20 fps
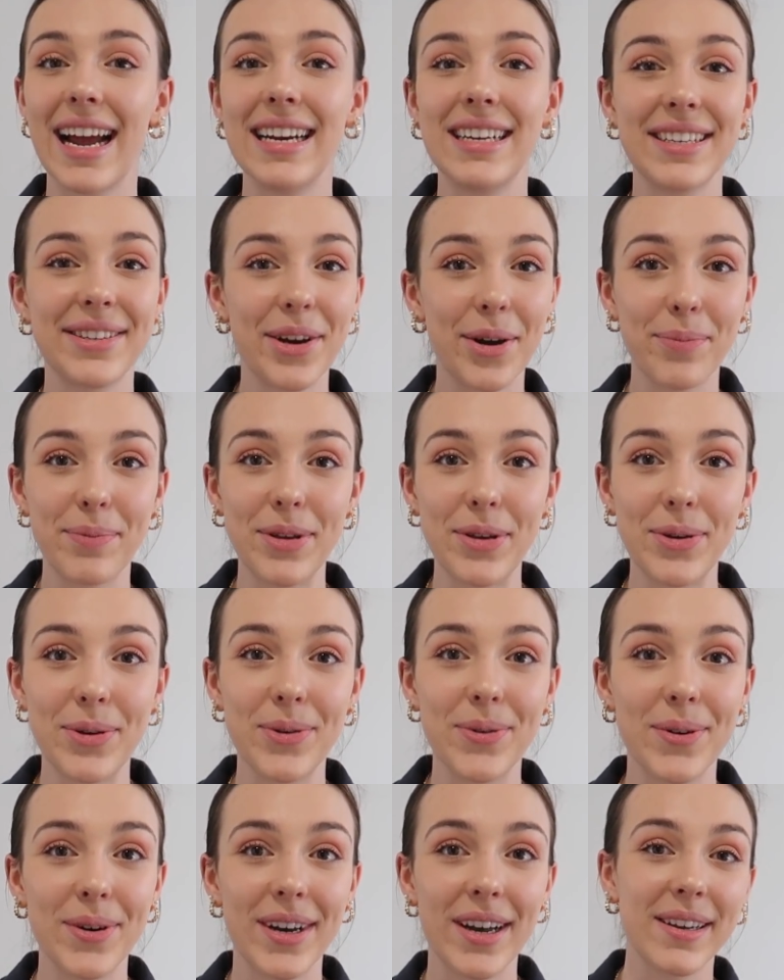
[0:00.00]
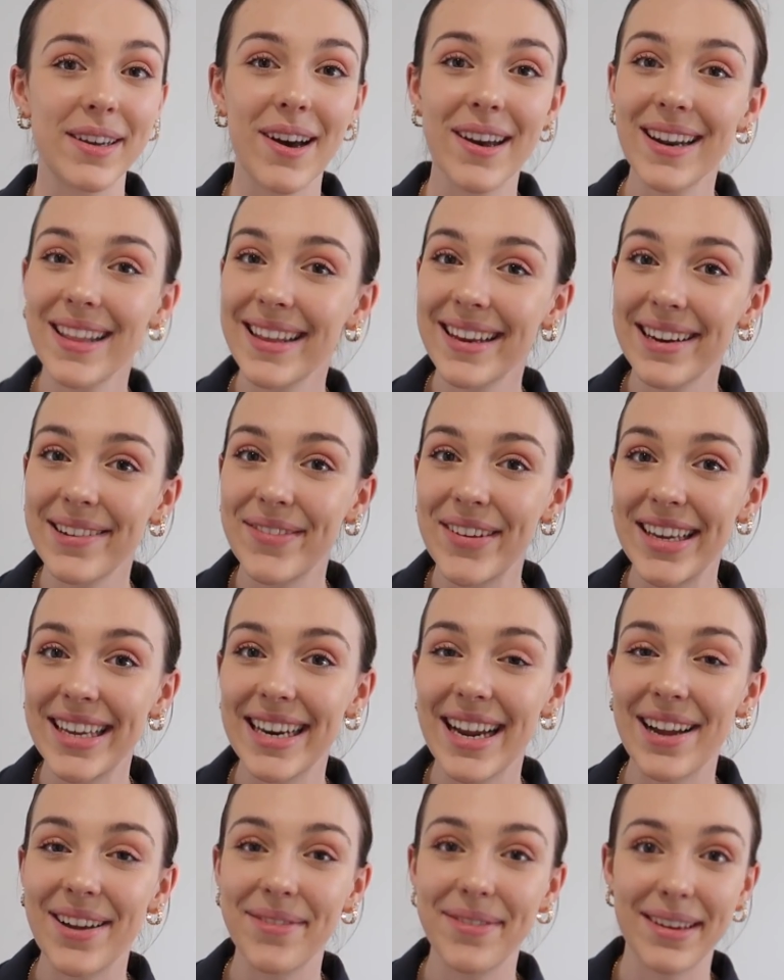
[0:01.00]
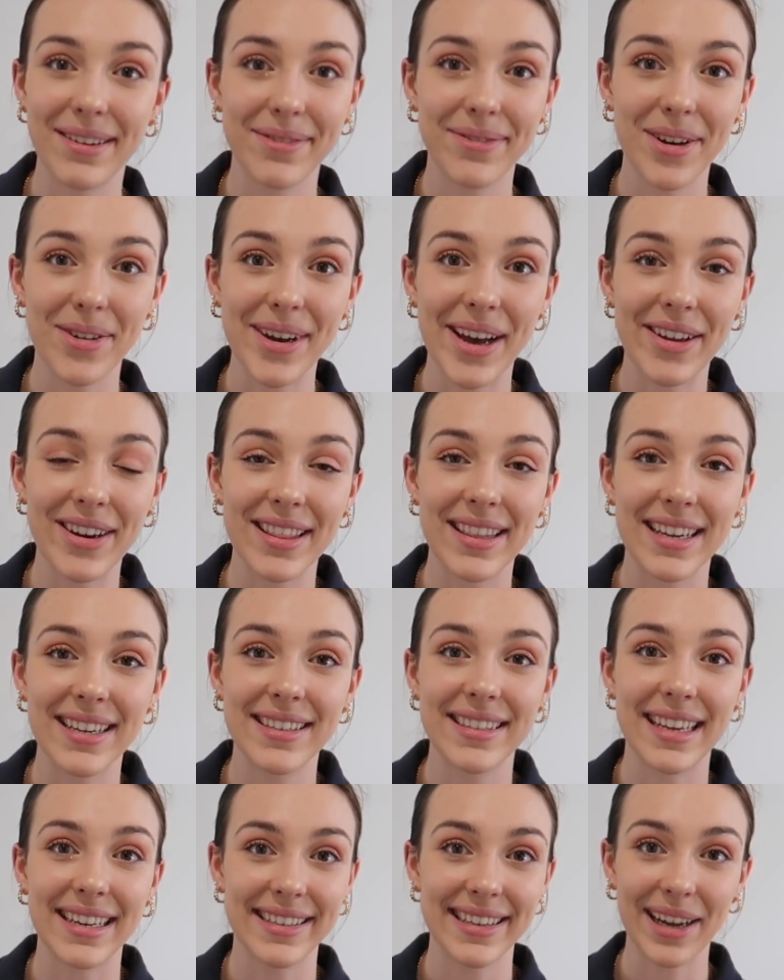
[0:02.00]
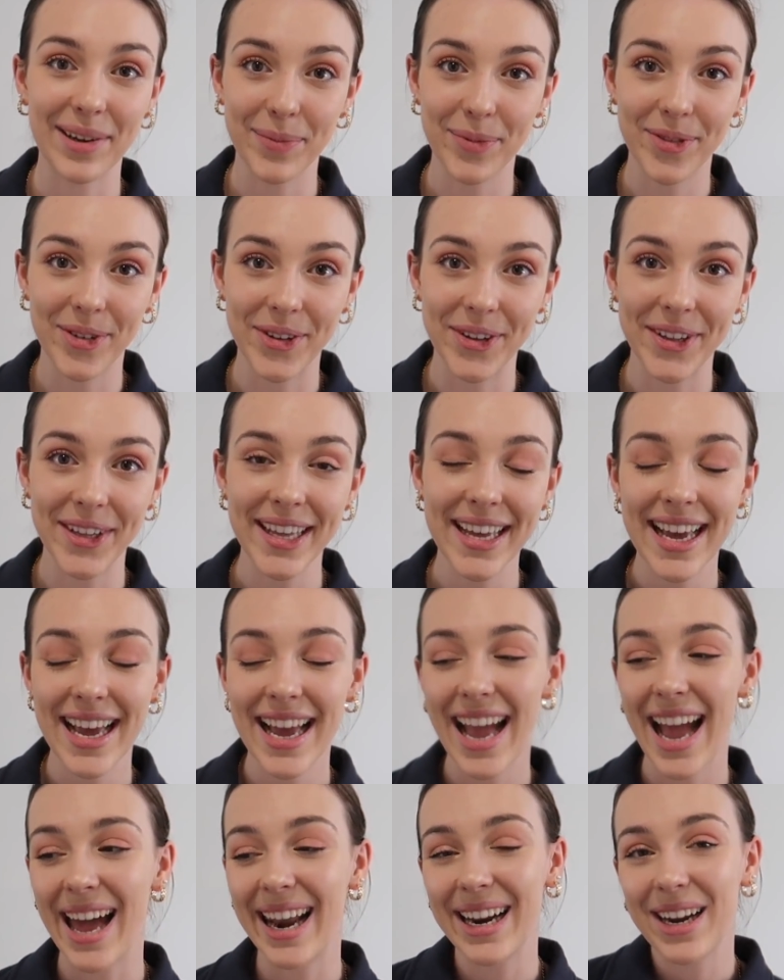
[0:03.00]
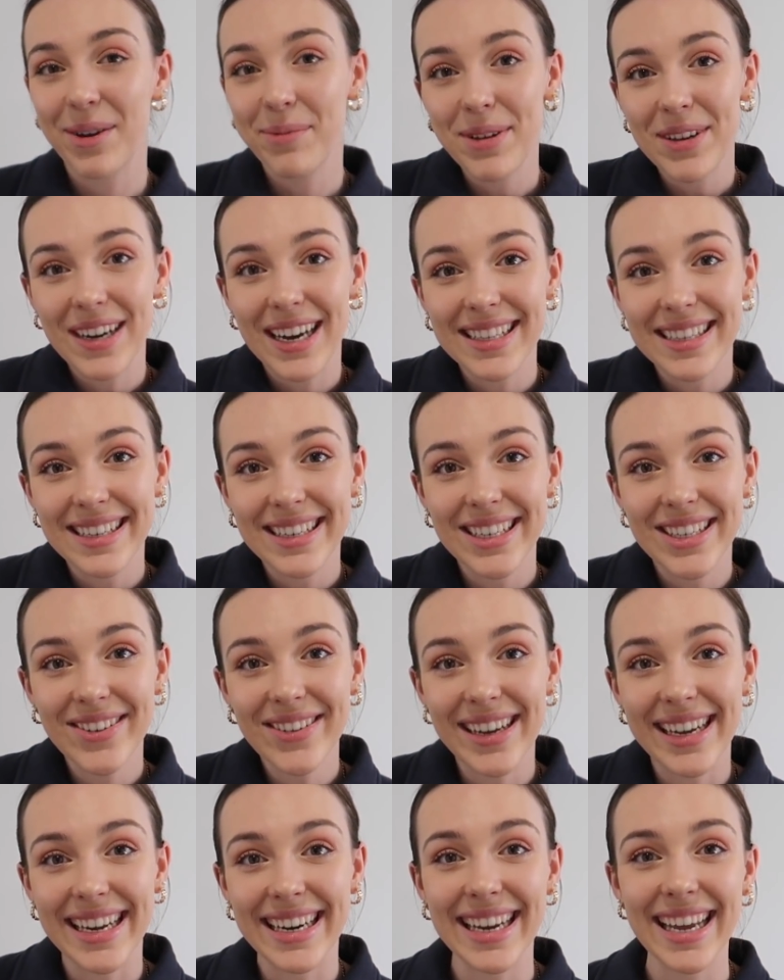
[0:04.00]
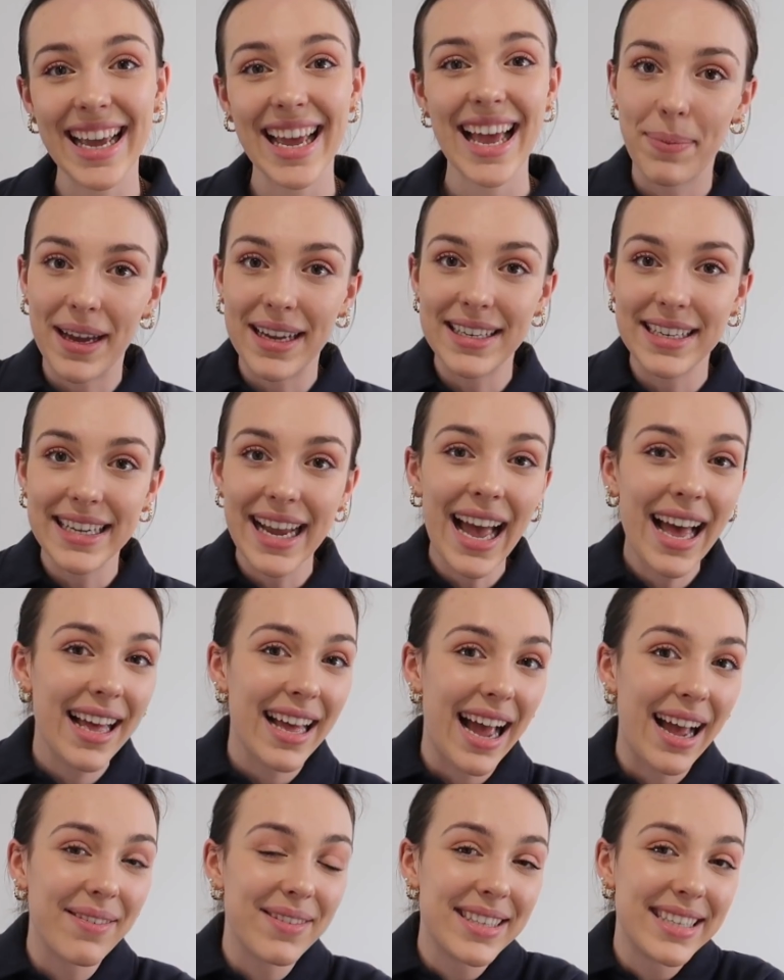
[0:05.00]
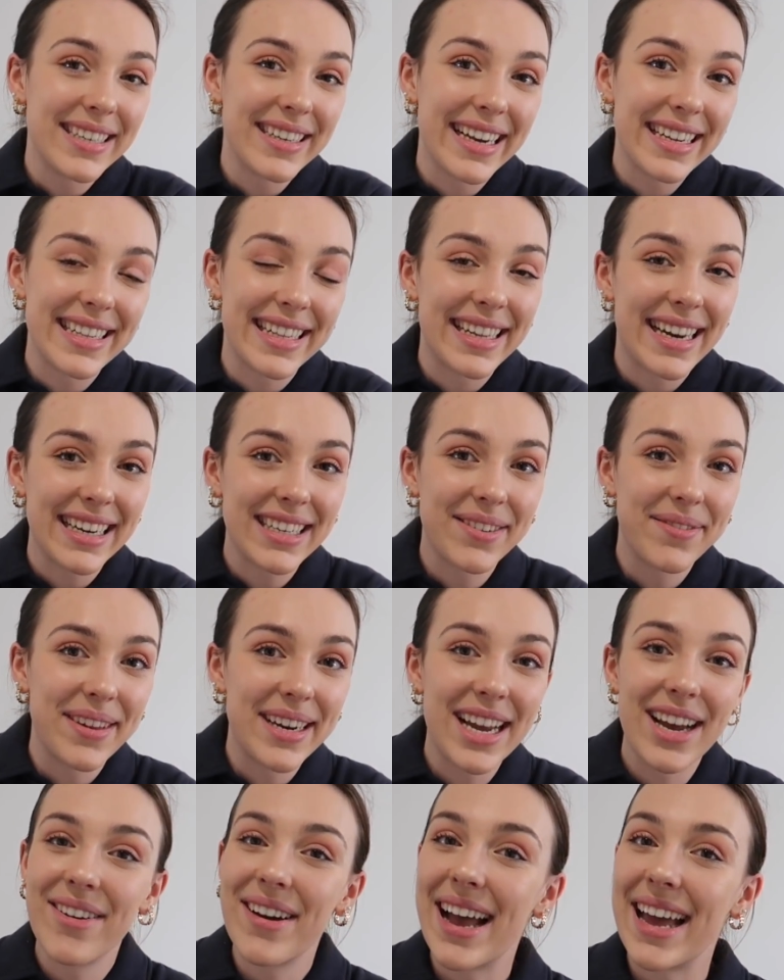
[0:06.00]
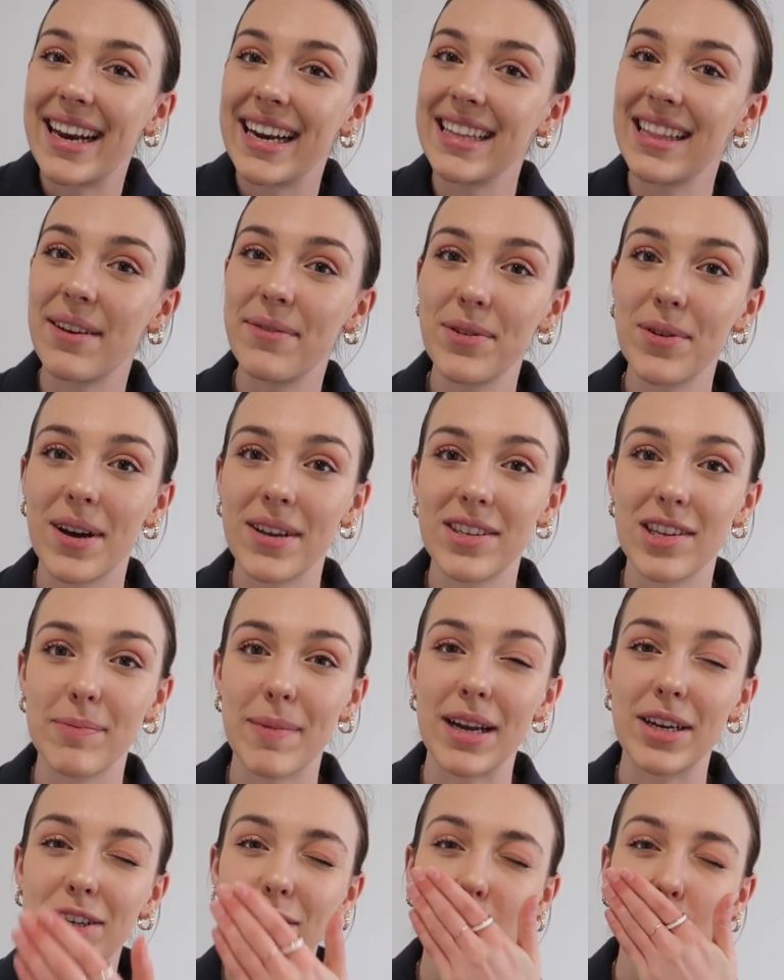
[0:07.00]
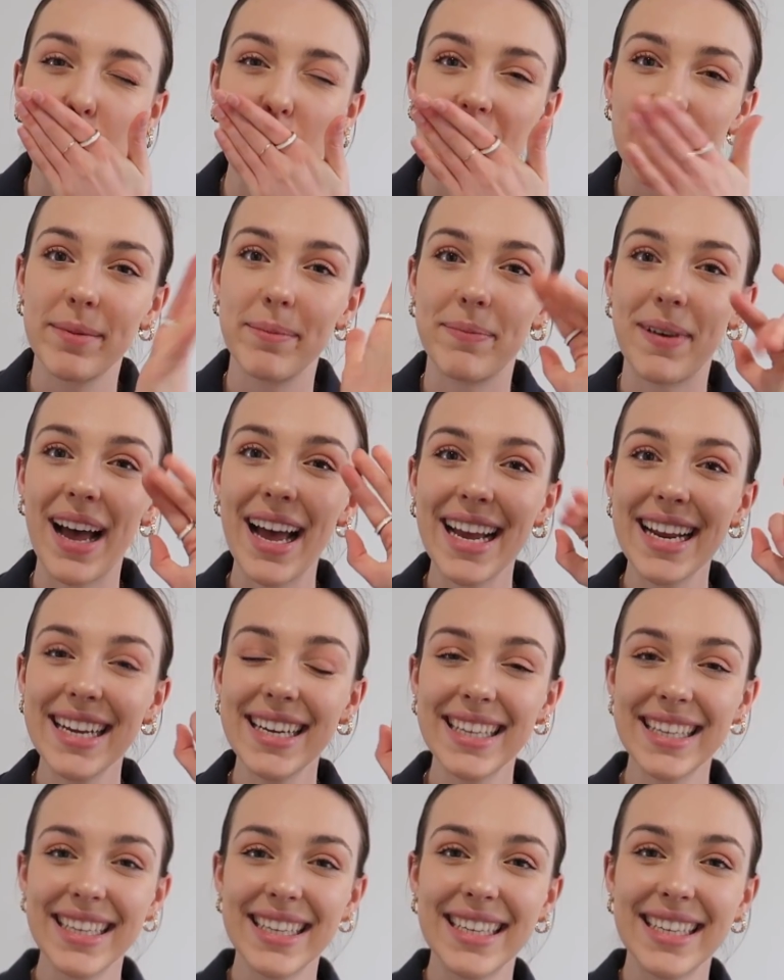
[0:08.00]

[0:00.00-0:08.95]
I just hope you got a little bit of info out of this that's helpful, and I hope you guys enjoyed. But yeah, I will see you guys in the next video, and I love you all so much. Bye!